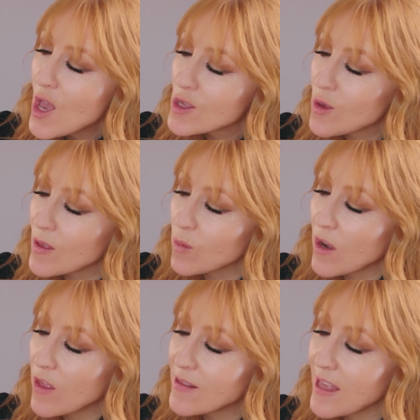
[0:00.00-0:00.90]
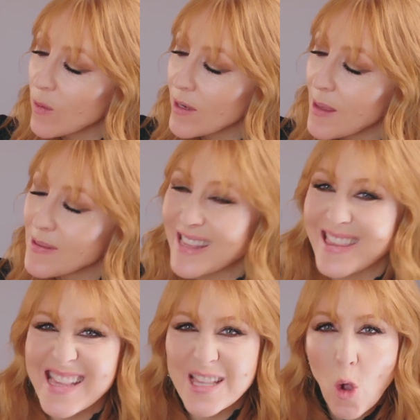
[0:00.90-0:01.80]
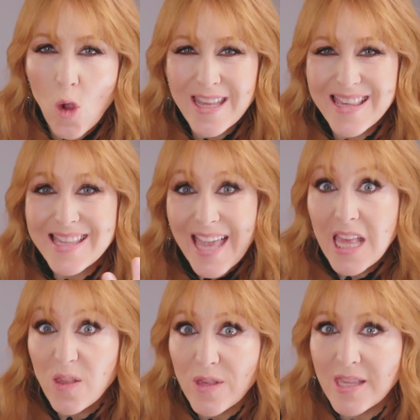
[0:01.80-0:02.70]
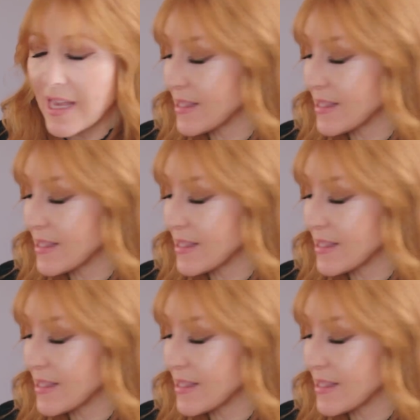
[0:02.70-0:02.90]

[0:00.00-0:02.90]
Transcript: So it's one of those liquid lipstick that's not only stays for 6